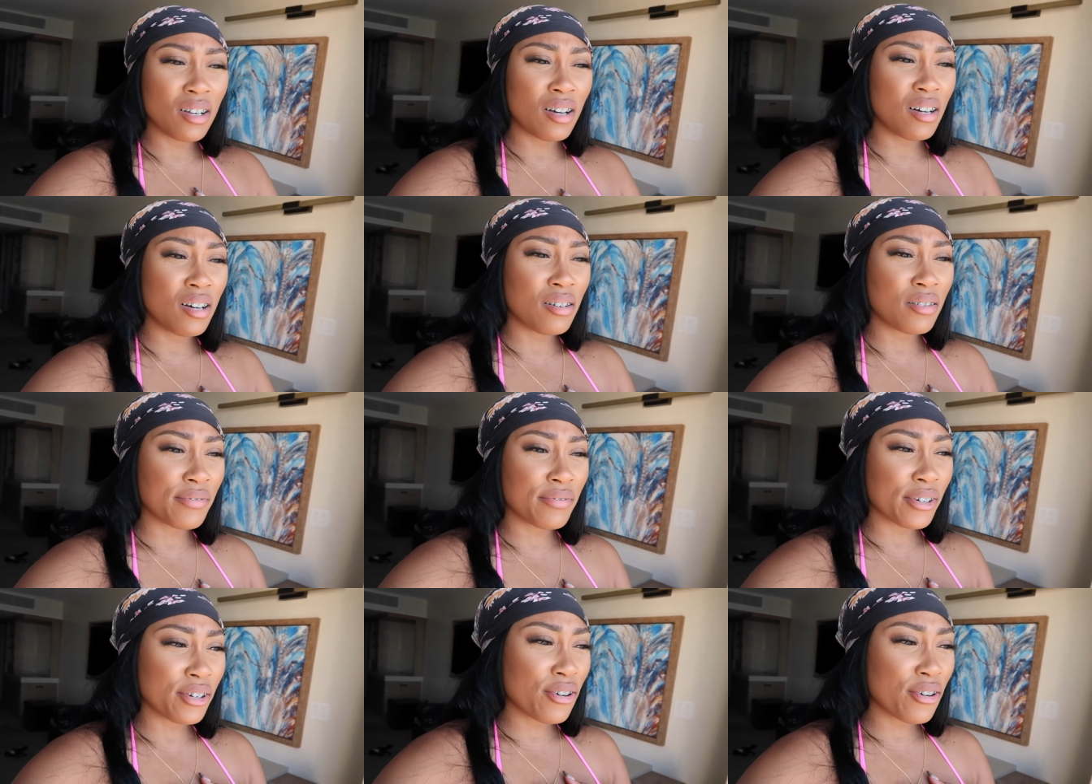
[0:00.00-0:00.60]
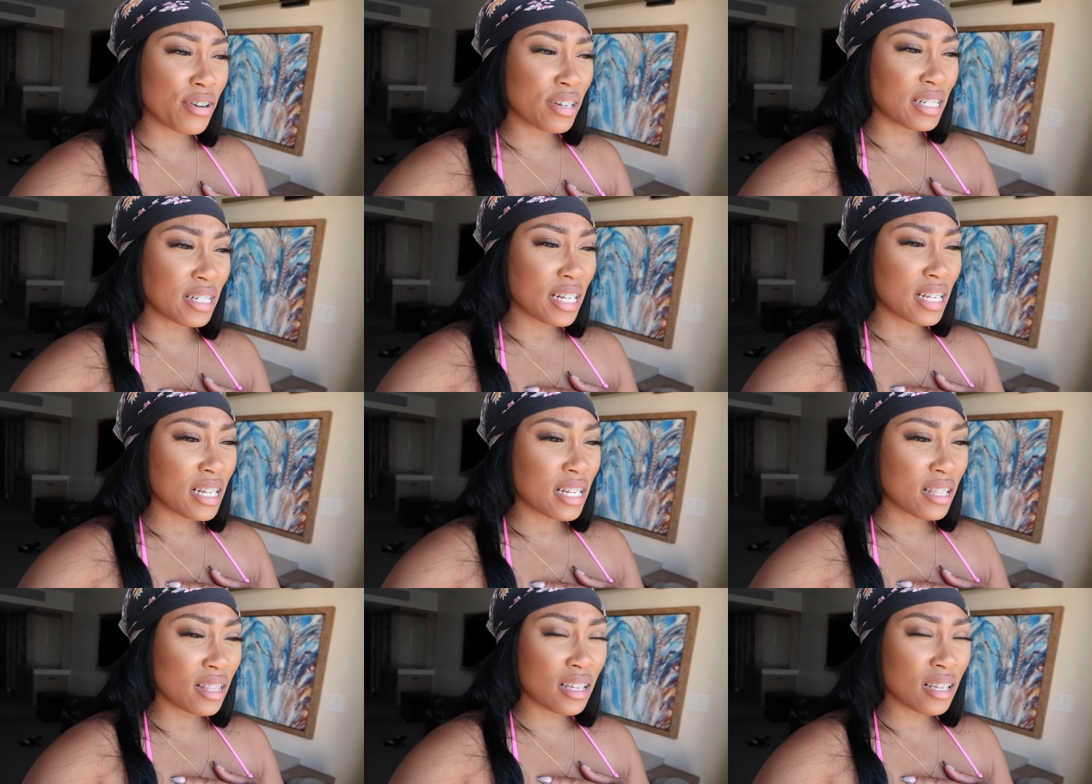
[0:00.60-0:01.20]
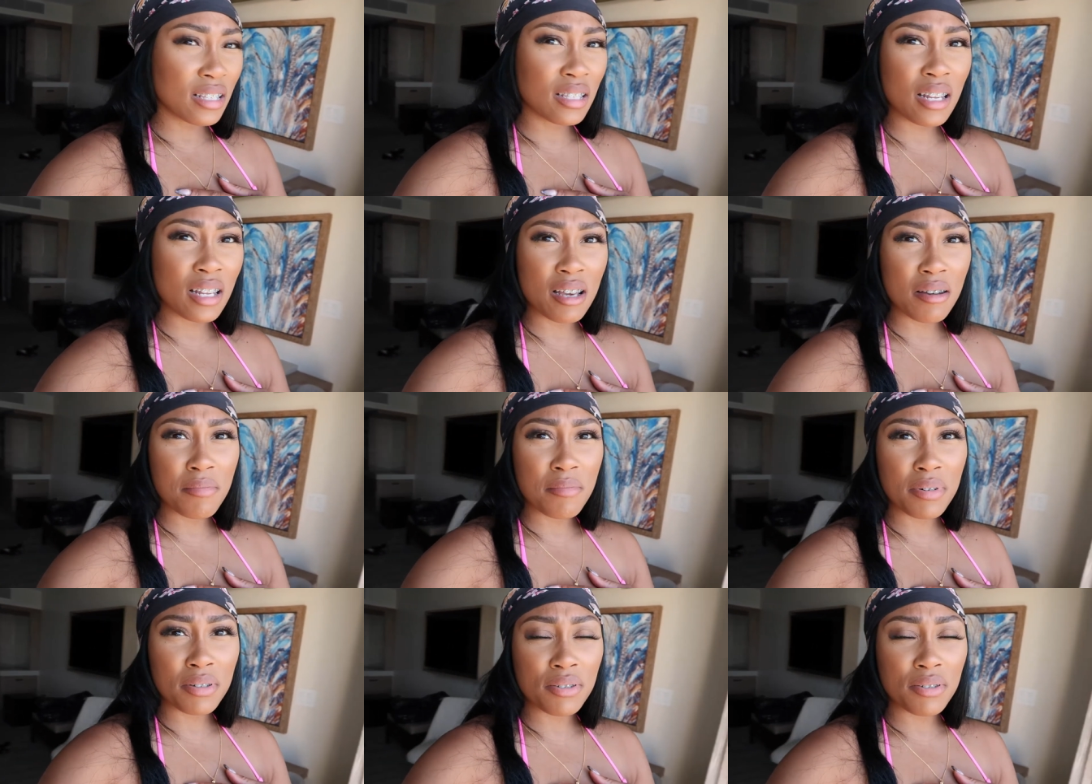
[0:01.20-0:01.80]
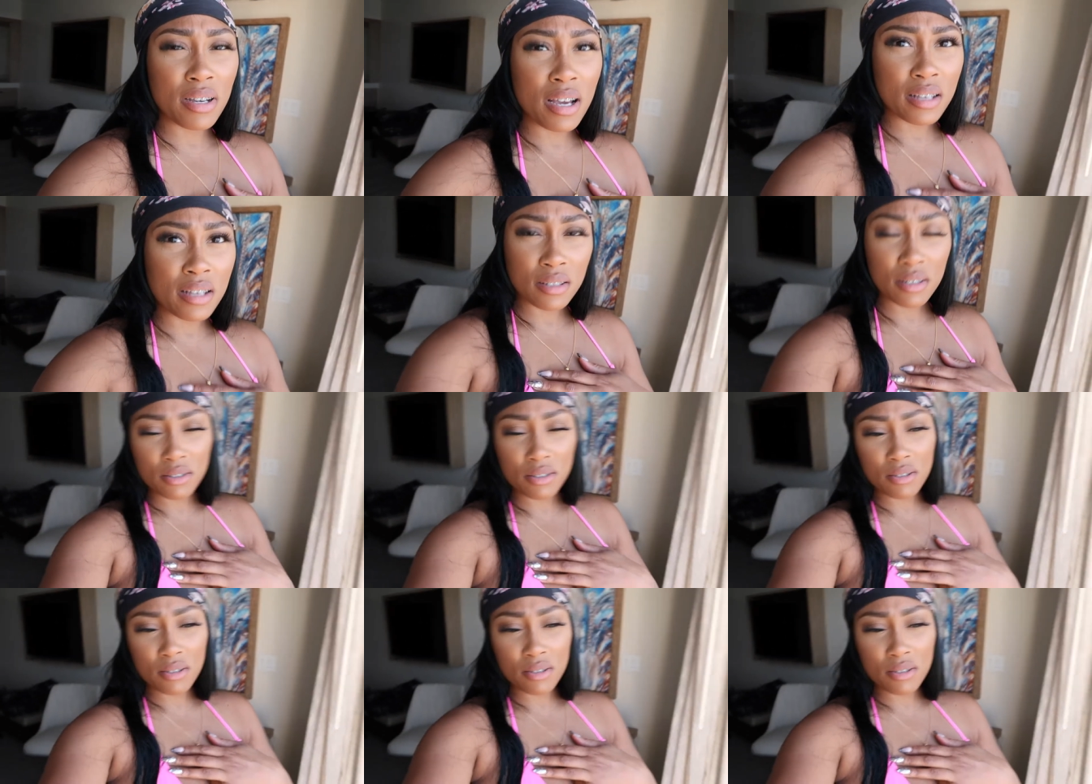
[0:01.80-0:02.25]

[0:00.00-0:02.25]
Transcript: of recording anything today, but you guys are